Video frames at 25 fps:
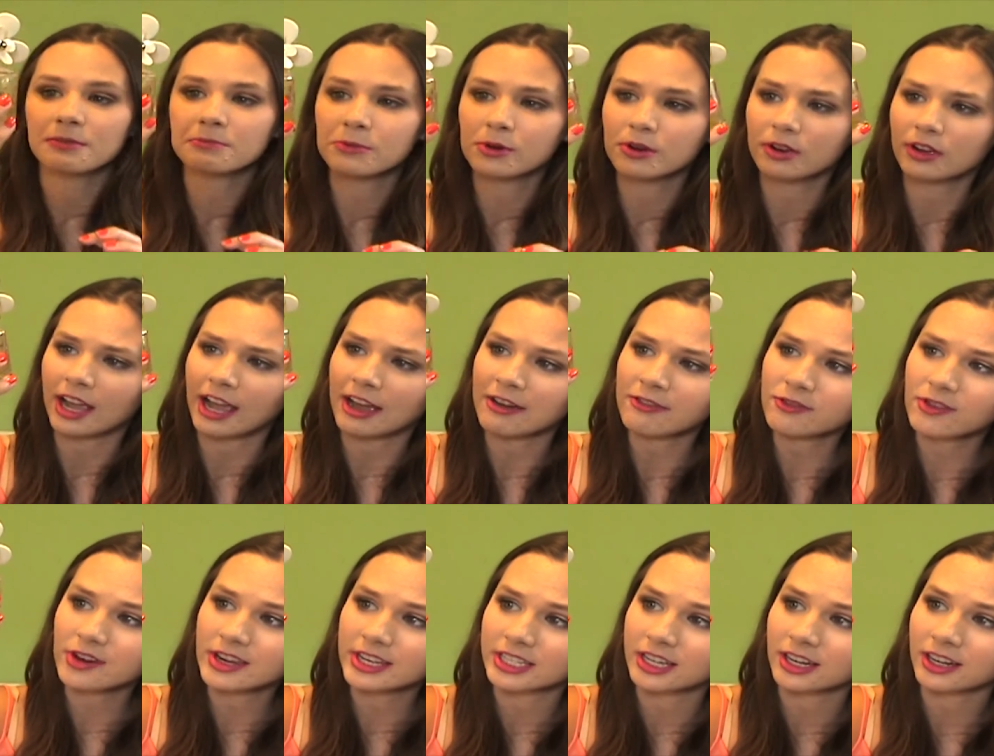I'm
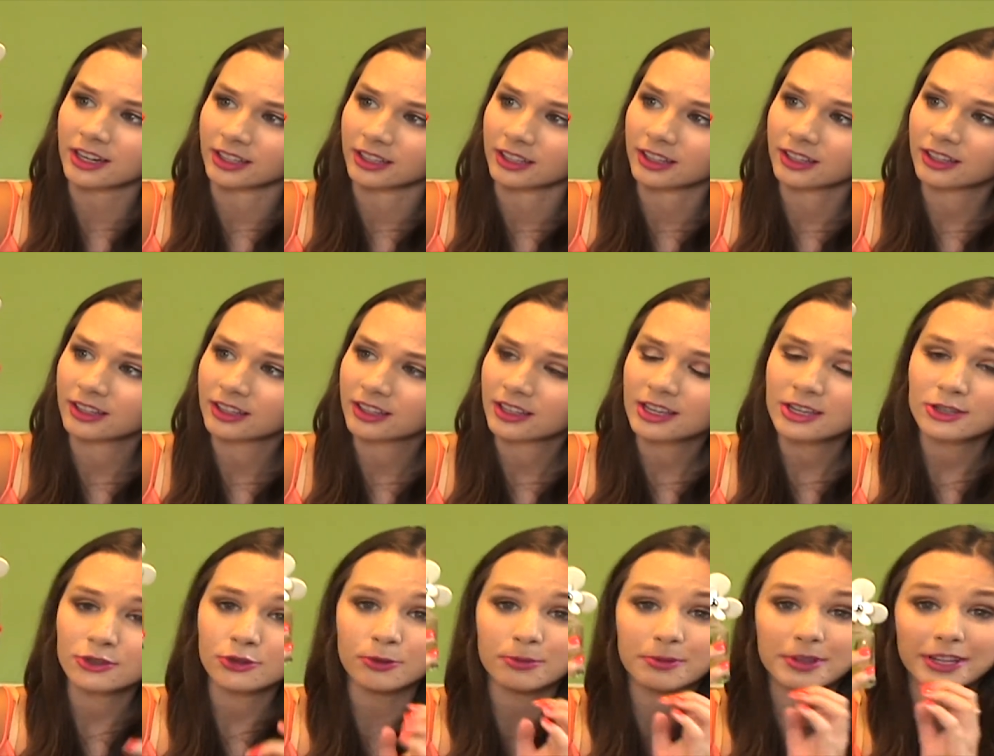halfway done.
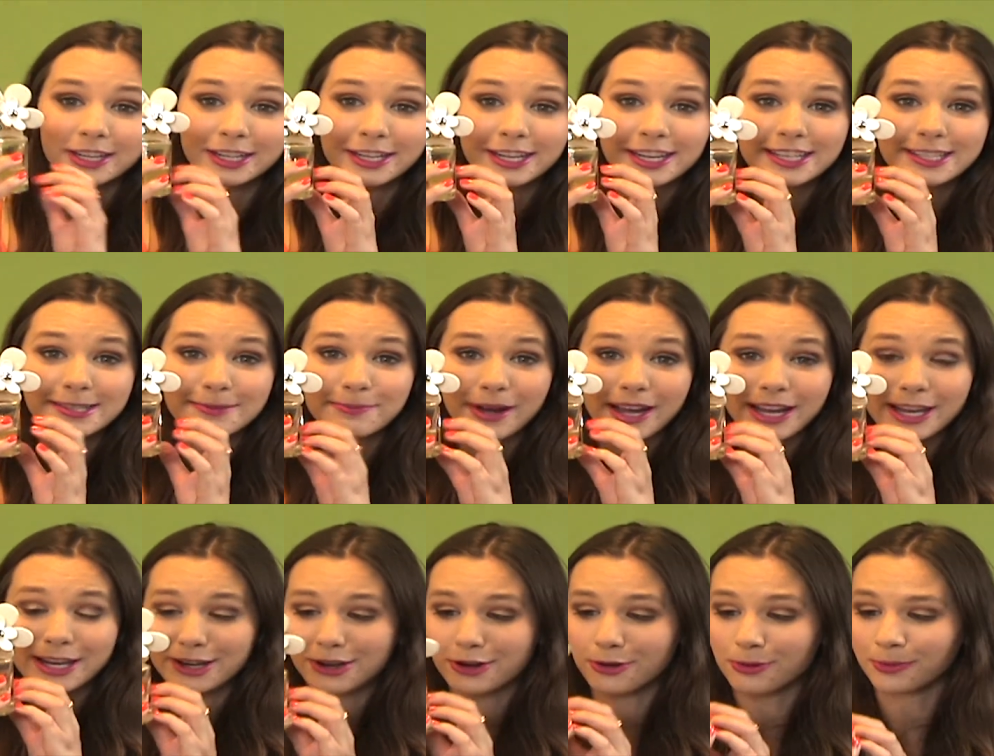So I'm gonna need to buy
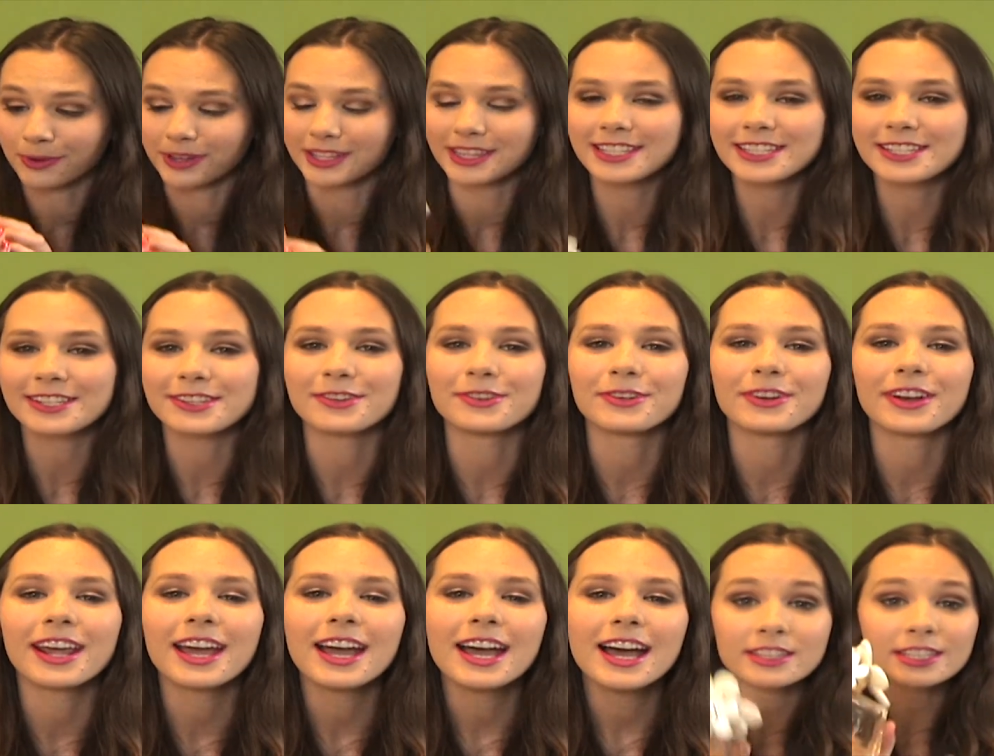a new one
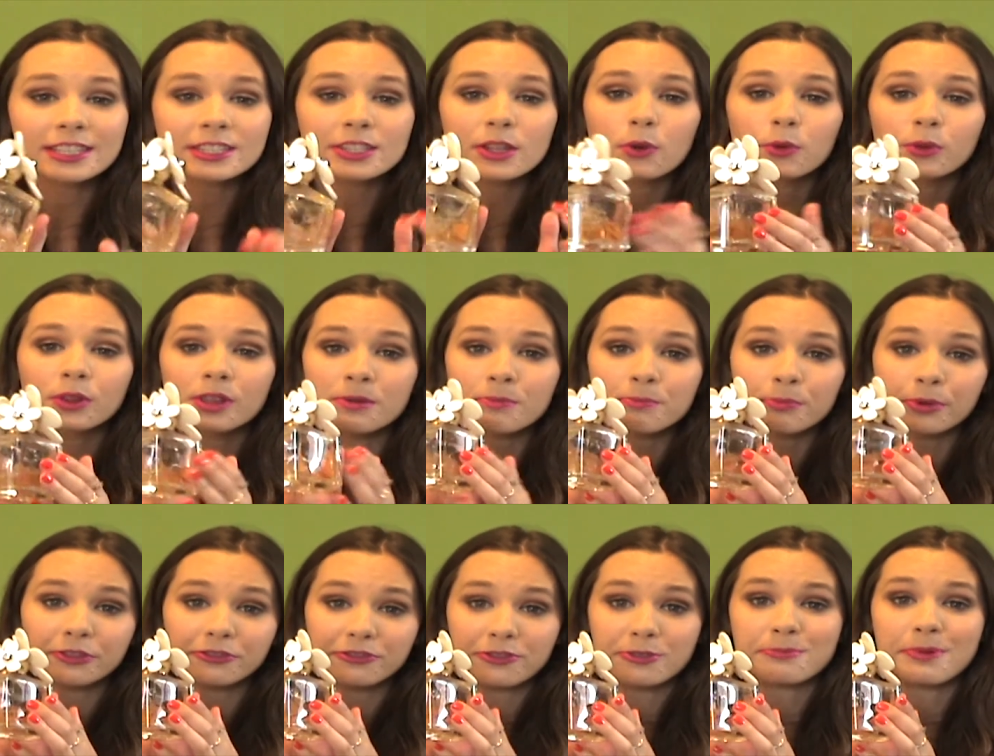soon. This is the only
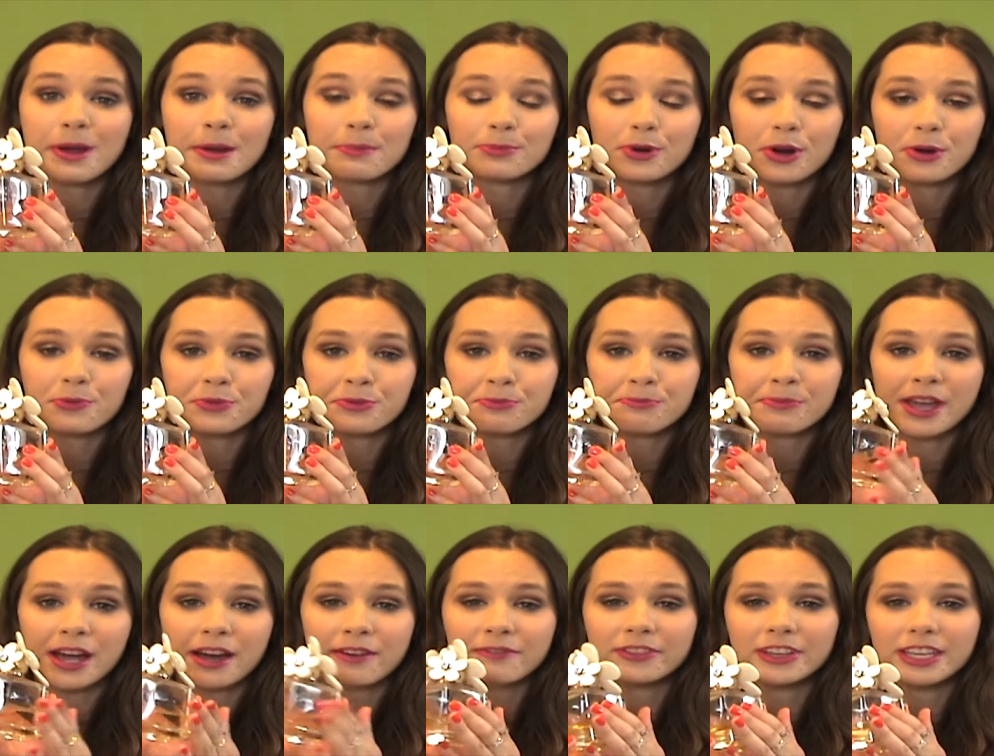perfume I brought with
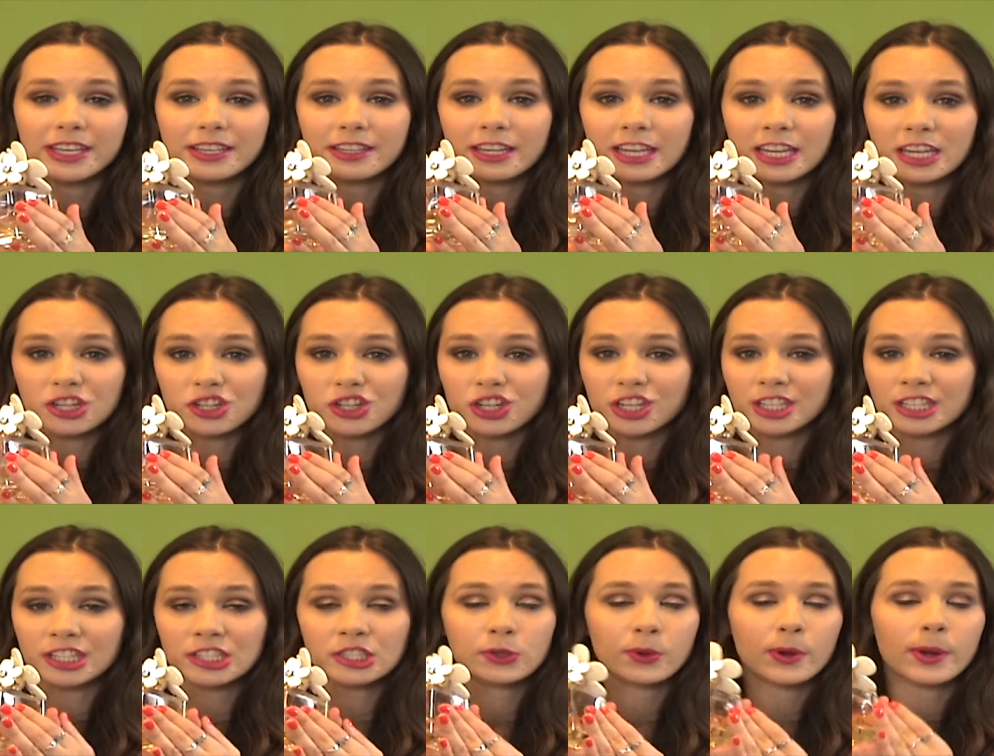me on
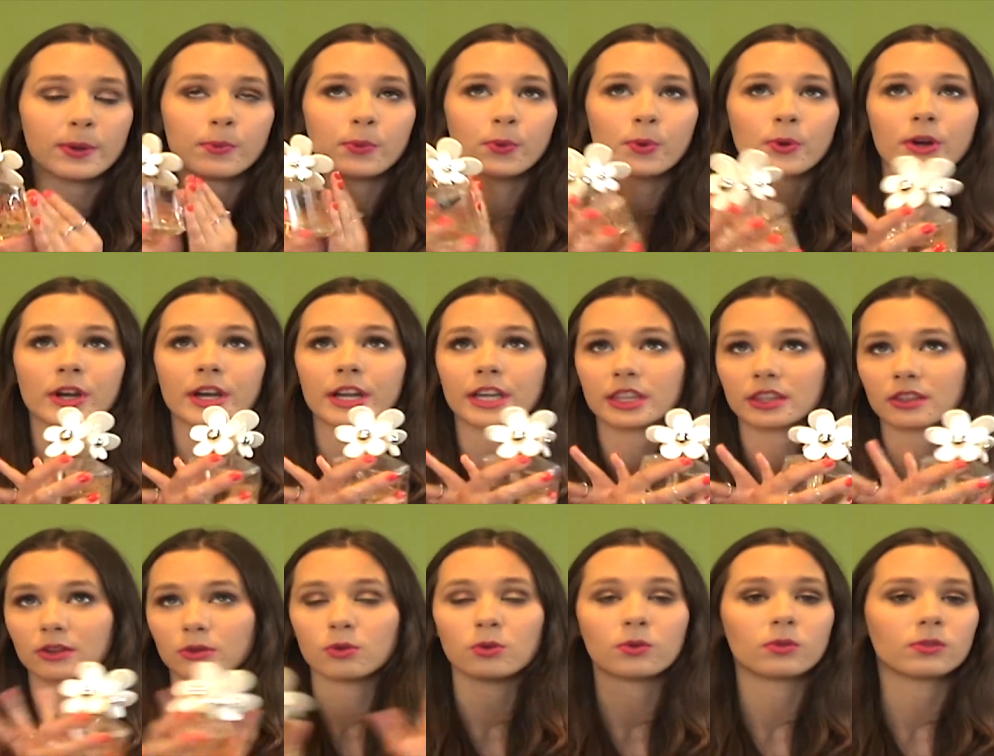vacation, so I wore it
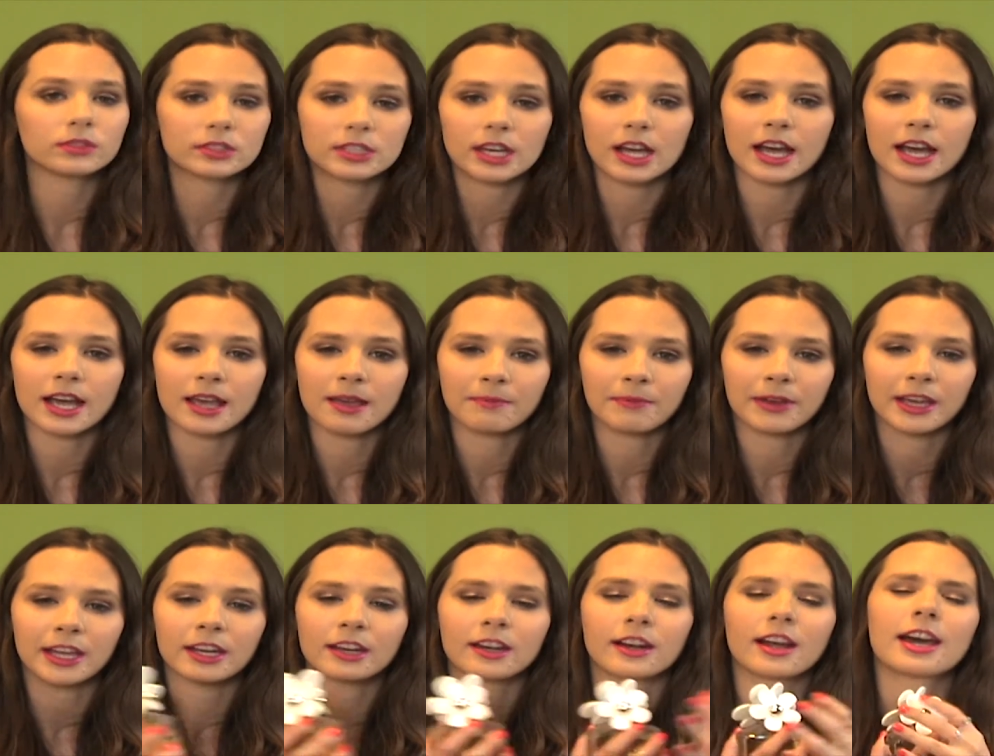the whole time
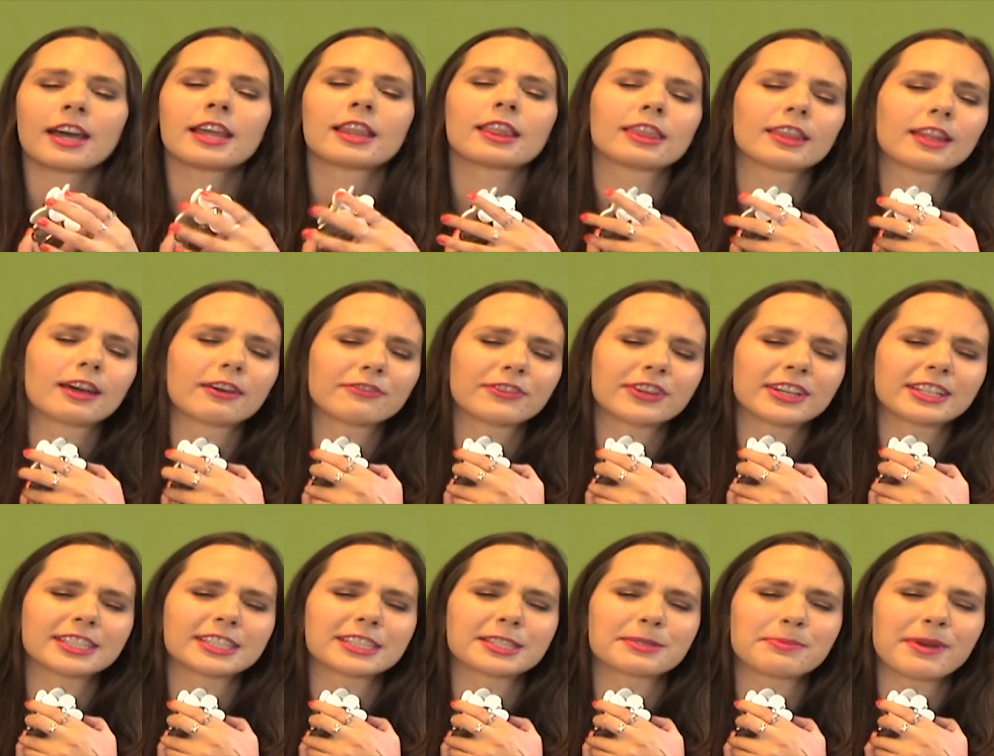and I love
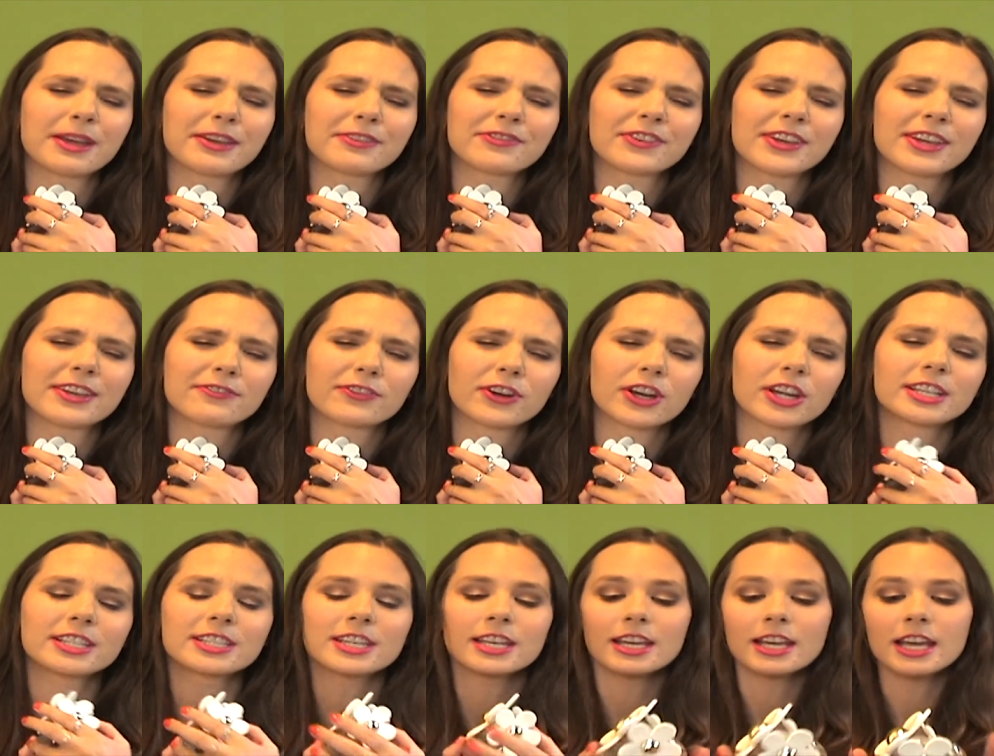it. It's my
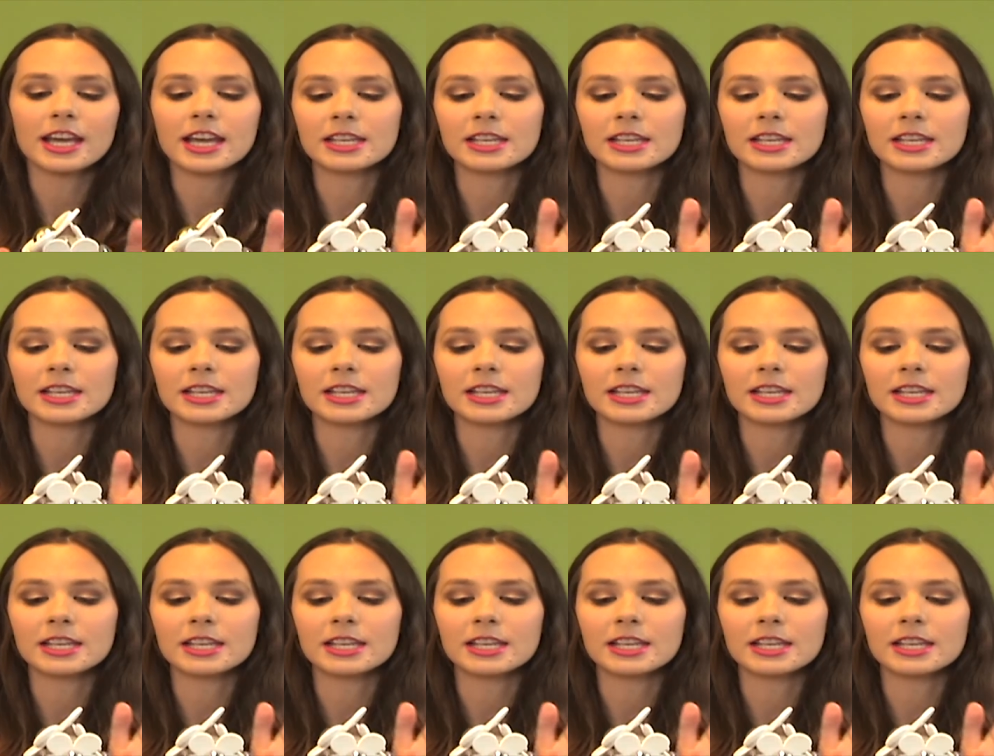favorite.